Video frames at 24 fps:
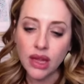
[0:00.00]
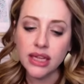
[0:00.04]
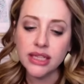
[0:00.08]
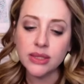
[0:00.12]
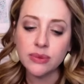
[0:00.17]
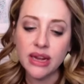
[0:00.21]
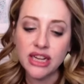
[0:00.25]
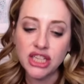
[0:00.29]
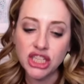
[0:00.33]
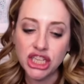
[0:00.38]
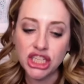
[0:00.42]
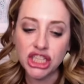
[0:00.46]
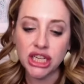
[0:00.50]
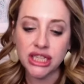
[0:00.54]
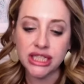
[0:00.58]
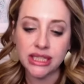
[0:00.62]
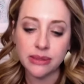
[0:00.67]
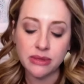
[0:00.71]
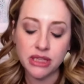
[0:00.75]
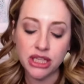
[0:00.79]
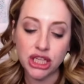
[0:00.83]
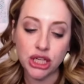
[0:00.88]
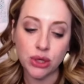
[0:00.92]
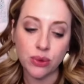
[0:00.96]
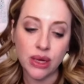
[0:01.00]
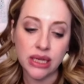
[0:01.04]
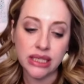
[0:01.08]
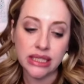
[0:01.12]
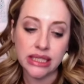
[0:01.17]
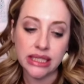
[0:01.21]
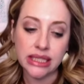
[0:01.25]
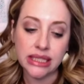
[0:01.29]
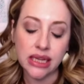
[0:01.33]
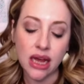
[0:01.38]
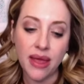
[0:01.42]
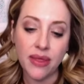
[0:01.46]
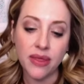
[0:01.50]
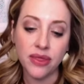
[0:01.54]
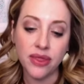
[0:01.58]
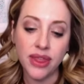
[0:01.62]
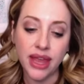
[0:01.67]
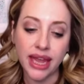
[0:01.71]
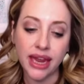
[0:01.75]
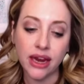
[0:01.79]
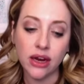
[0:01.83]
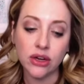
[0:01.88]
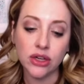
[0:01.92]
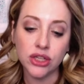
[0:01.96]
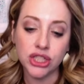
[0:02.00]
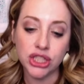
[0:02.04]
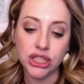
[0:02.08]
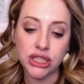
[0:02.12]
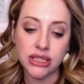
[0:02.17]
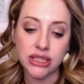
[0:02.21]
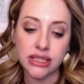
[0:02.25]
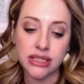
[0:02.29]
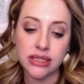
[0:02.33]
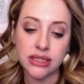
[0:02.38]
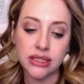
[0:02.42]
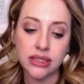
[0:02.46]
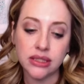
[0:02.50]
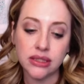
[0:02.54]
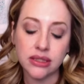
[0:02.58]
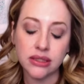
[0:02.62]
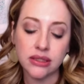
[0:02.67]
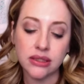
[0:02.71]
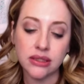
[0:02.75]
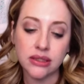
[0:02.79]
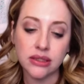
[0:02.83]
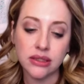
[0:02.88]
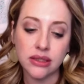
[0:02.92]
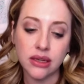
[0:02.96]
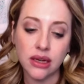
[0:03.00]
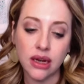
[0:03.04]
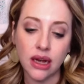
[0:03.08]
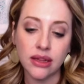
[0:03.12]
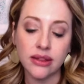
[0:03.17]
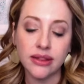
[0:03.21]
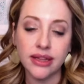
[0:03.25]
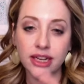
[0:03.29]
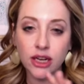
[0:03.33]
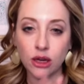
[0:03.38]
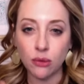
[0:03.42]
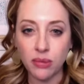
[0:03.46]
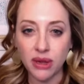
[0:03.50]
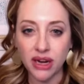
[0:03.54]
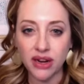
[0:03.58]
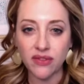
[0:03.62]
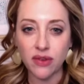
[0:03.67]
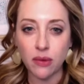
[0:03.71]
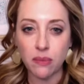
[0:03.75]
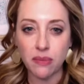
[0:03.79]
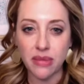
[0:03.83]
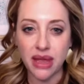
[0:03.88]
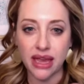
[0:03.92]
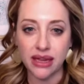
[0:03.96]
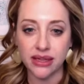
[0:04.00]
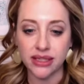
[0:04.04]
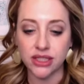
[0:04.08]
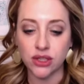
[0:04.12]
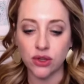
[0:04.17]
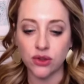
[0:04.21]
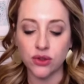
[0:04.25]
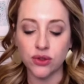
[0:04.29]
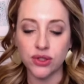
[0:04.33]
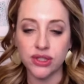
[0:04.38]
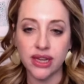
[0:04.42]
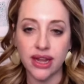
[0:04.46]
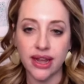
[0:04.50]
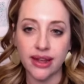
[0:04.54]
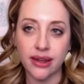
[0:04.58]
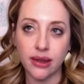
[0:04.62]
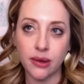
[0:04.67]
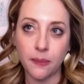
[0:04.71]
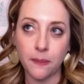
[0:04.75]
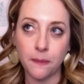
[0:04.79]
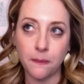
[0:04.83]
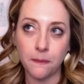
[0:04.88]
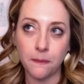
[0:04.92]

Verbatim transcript: And so I change out some of the nuances, and they are just a little bit of a mix. So there's like